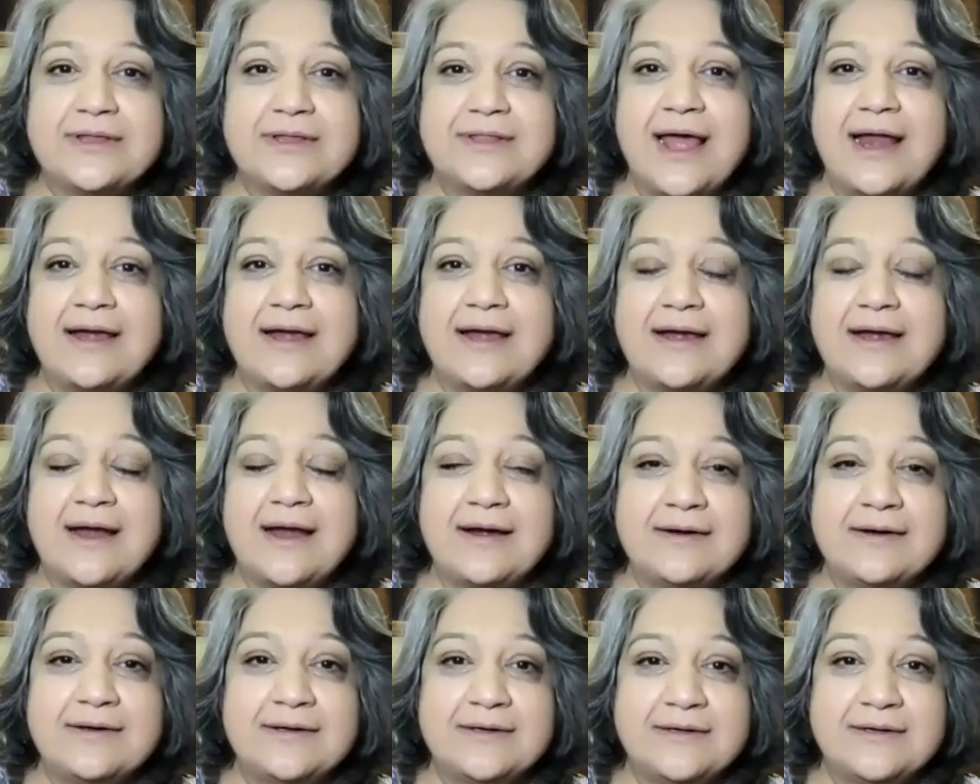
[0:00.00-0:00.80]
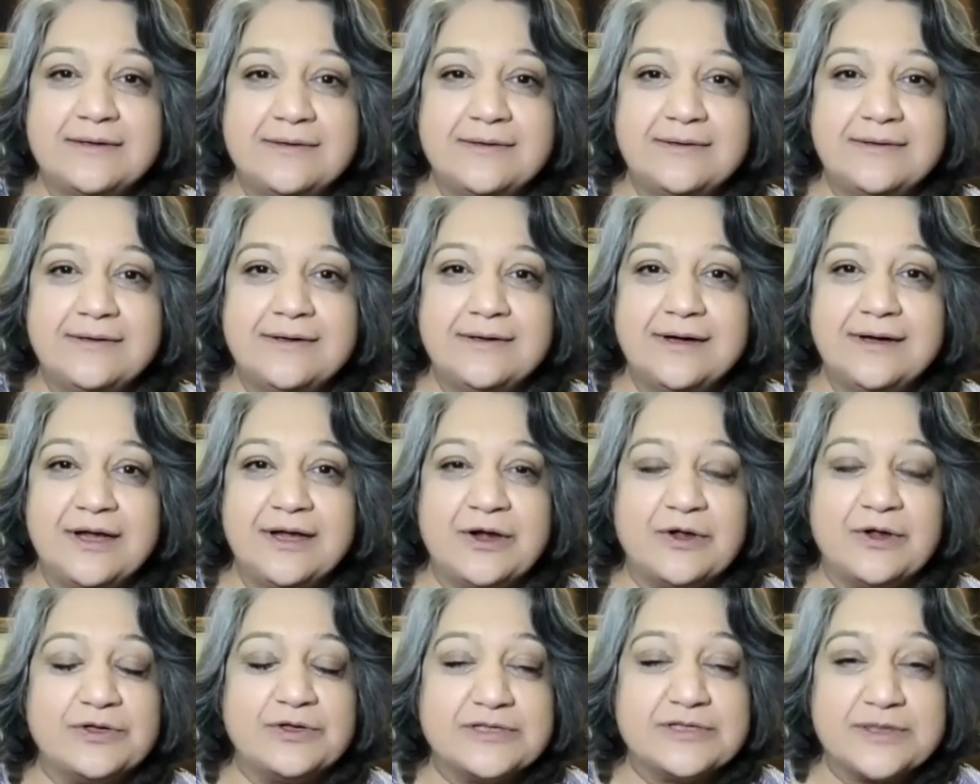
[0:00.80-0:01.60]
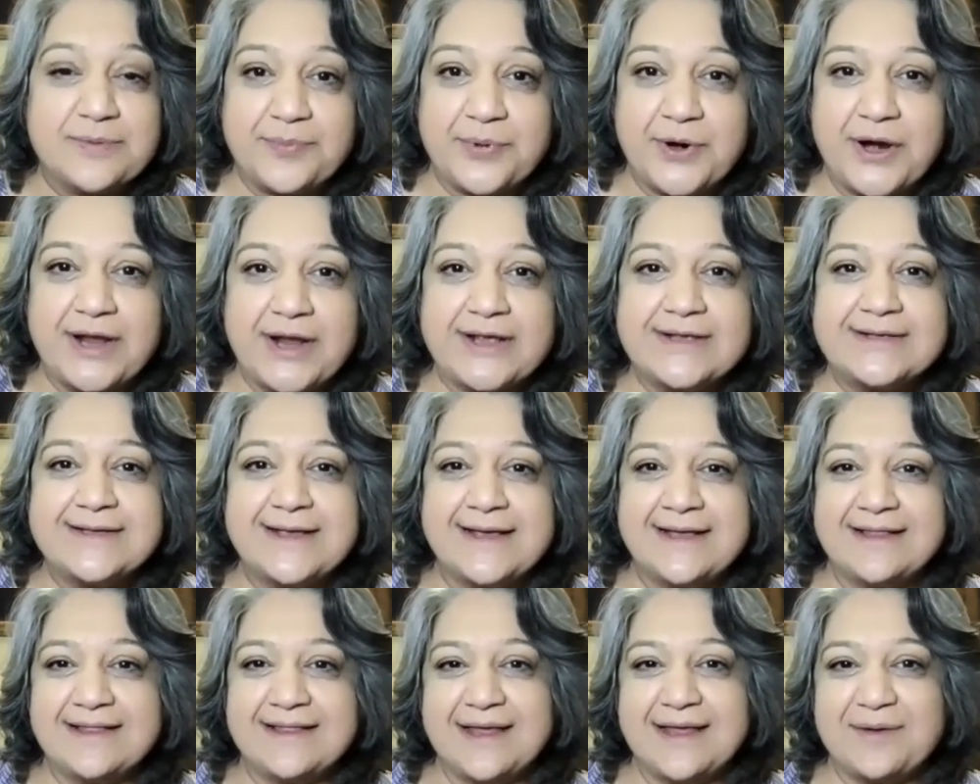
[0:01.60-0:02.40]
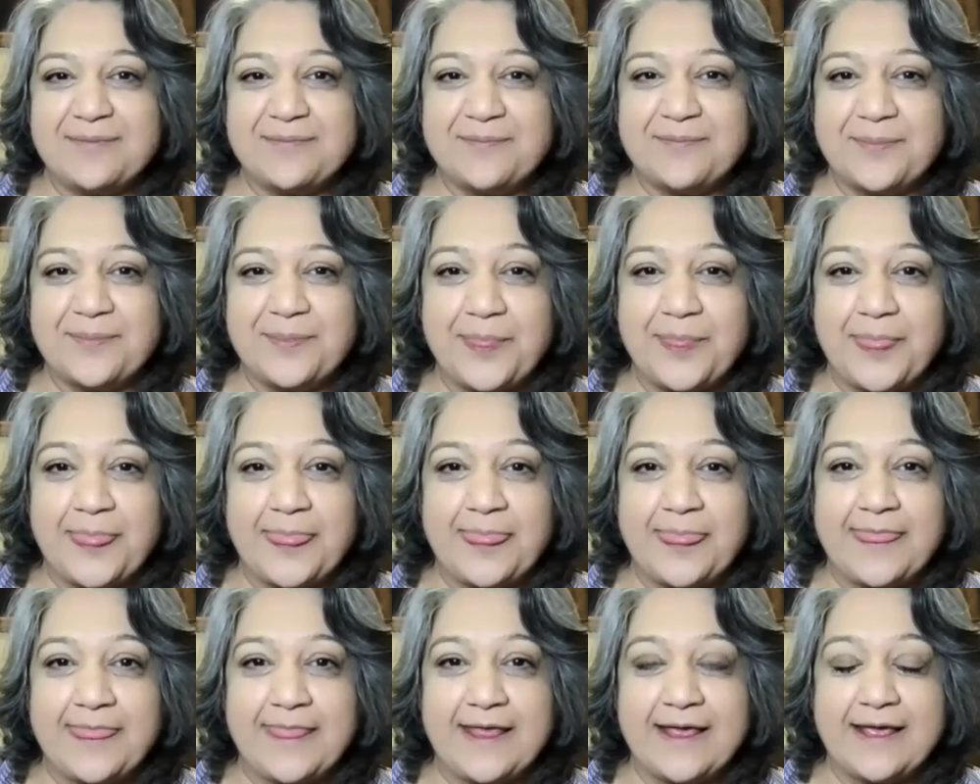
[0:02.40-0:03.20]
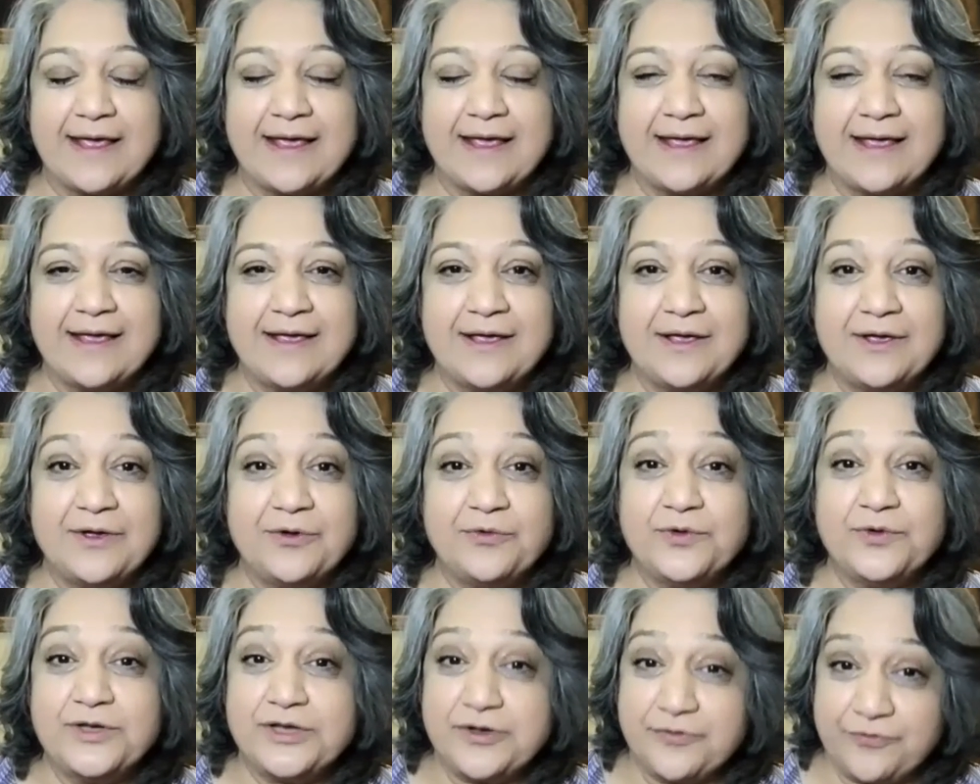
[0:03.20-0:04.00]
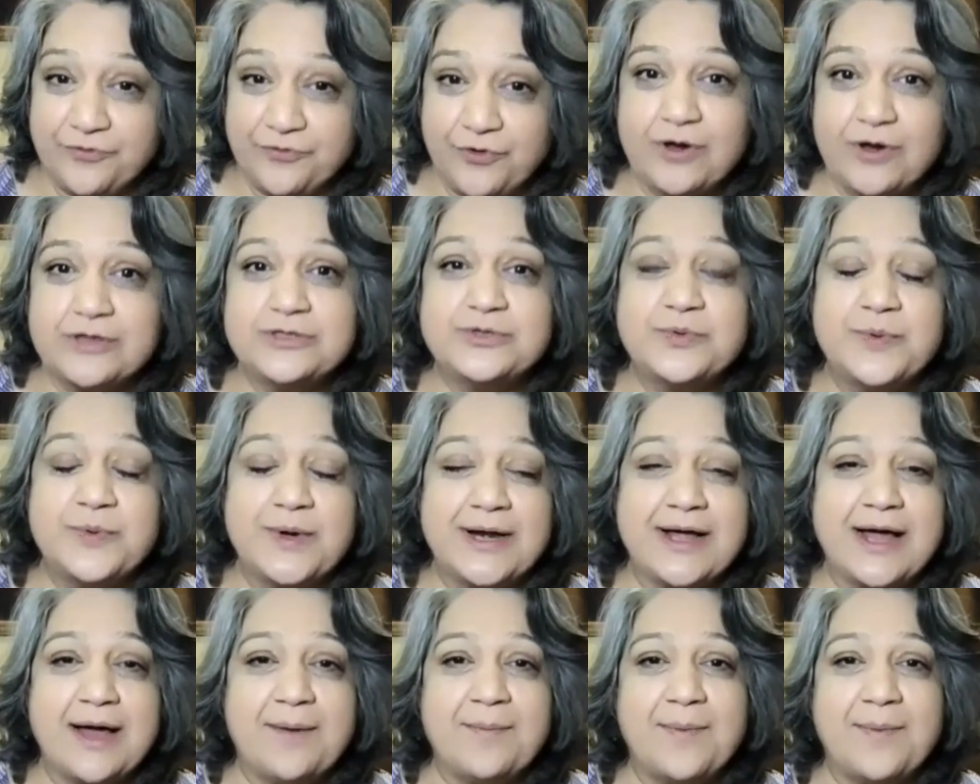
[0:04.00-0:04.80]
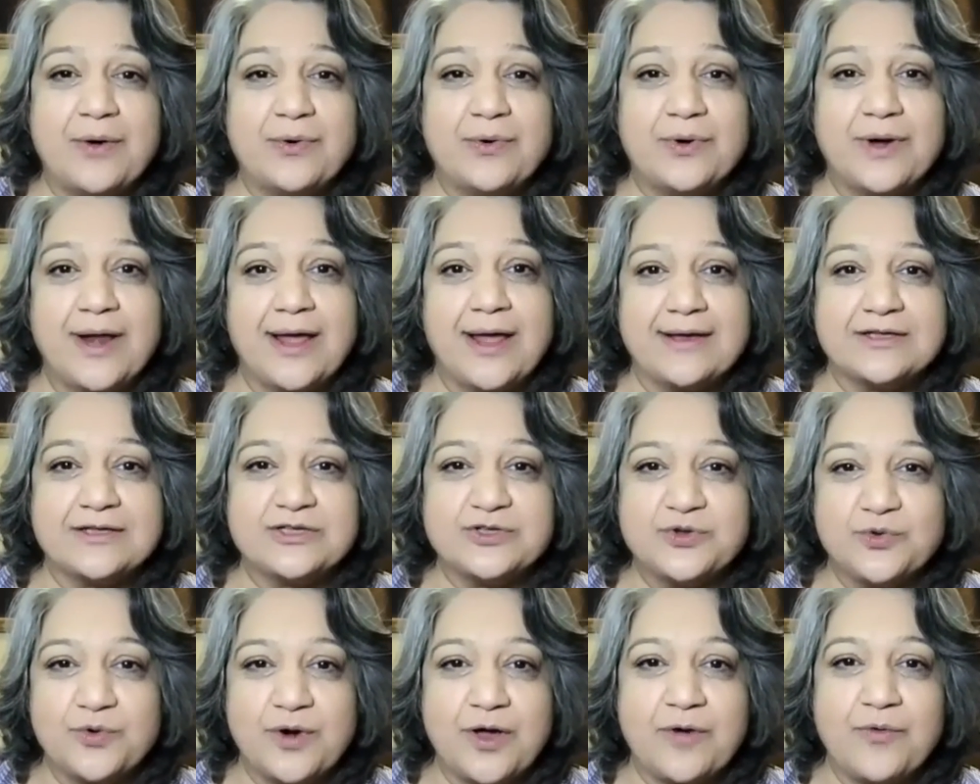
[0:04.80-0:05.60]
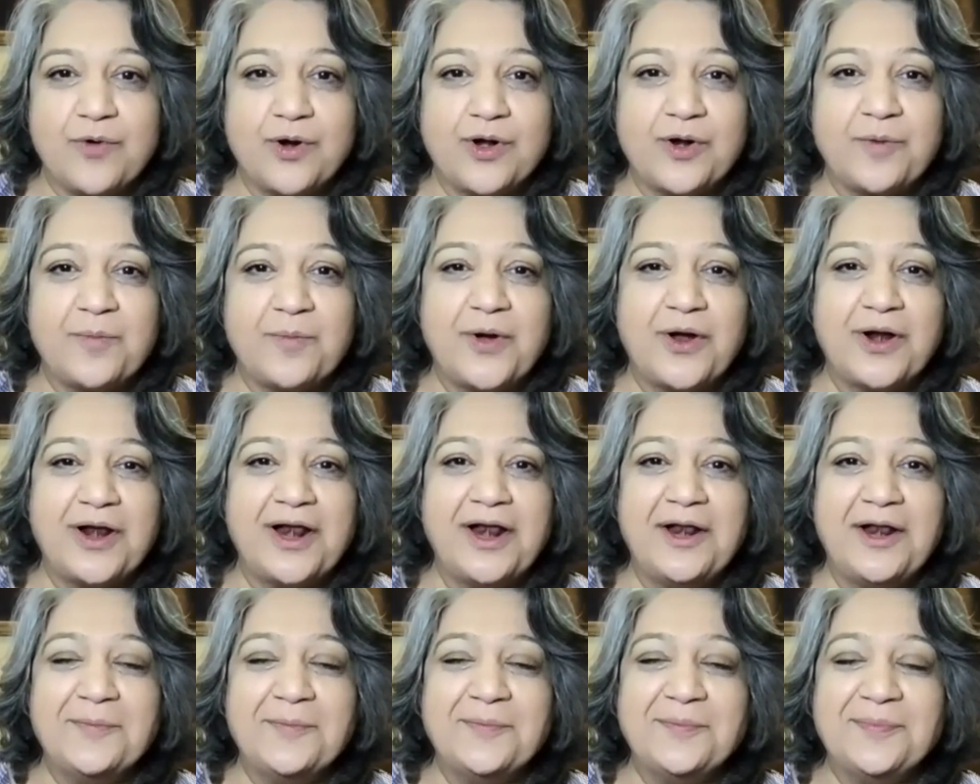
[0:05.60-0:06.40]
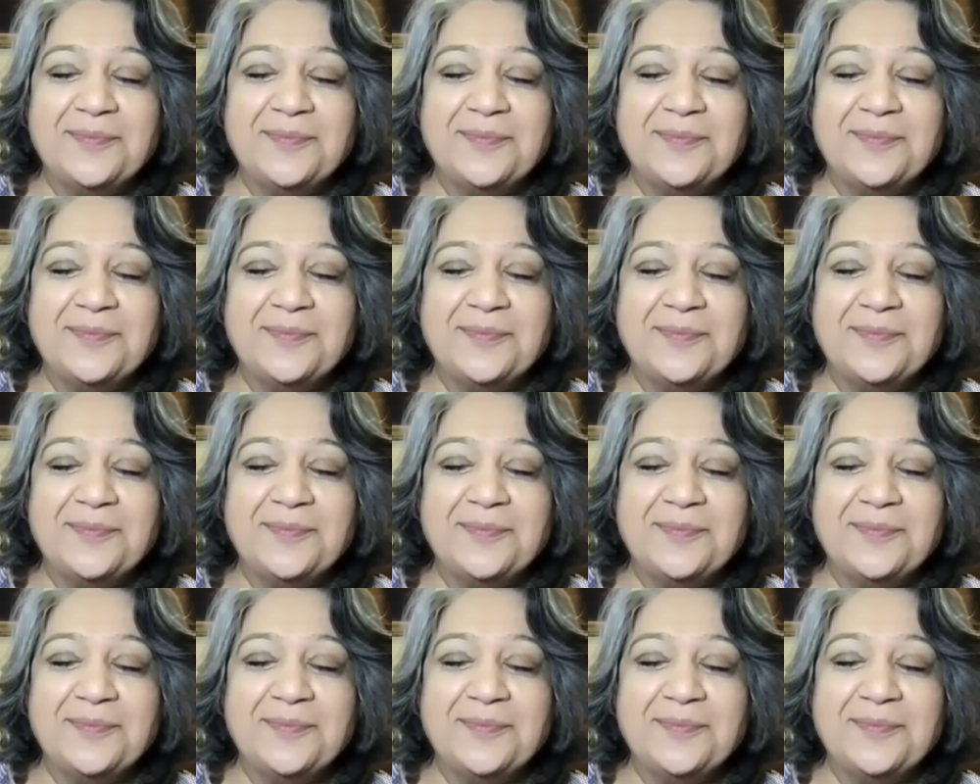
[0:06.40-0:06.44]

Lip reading: than, suppressing them, which of course will come out like a soda water bottle.